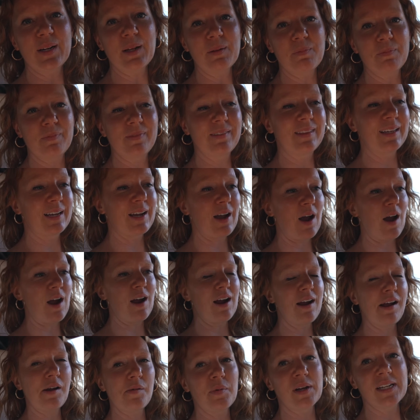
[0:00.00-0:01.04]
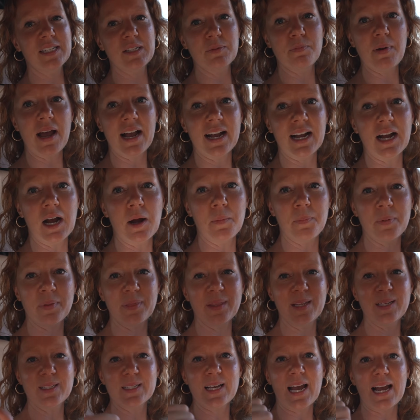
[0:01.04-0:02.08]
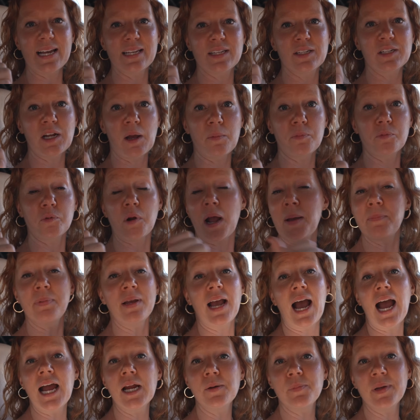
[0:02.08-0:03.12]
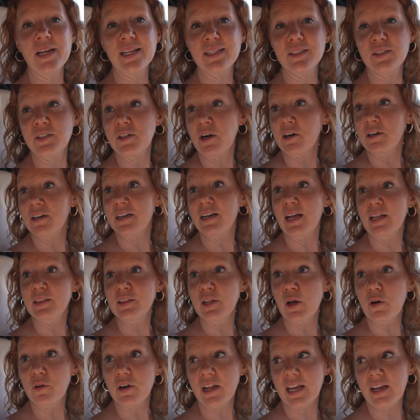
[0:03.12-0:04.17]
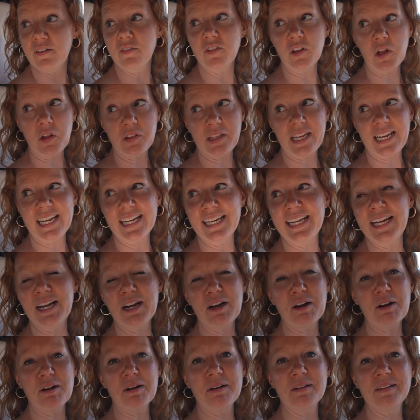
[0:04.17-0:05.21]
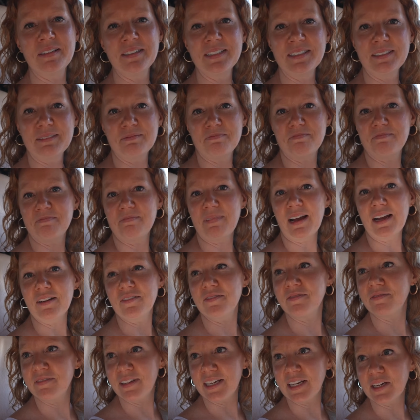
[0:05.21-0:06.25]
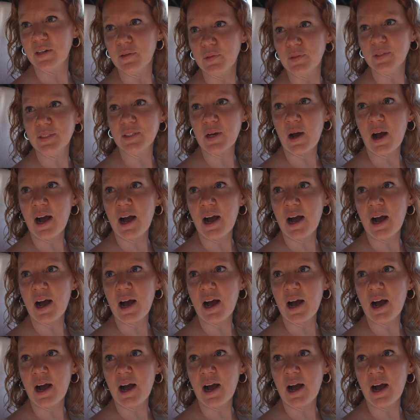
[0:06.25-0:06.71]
up the car, I went to back up, and these guys stopped right behind me and started unloading, even though they can hear my vehicle is on.